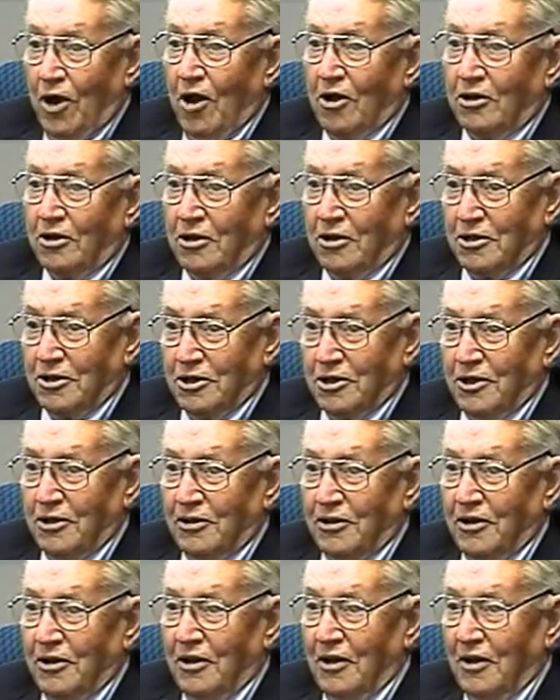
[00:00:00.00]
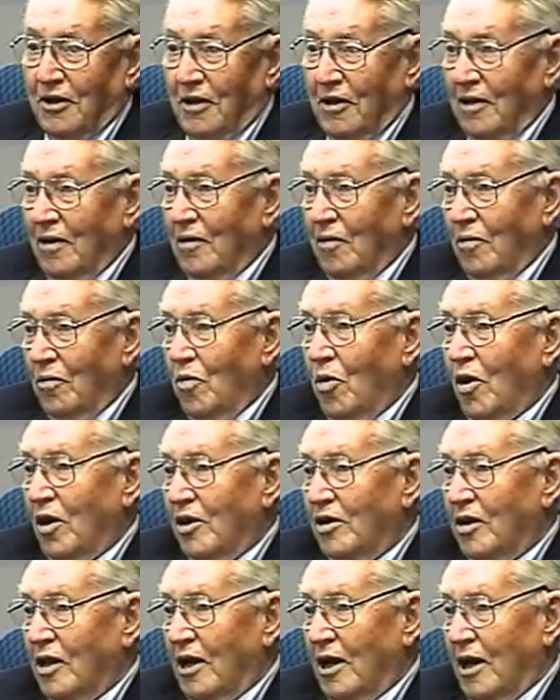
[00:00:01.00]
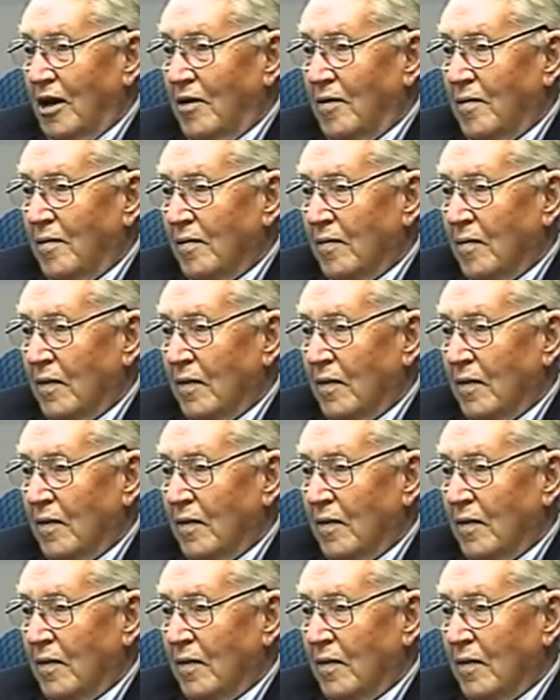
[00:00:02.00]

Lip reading: doctors that work there.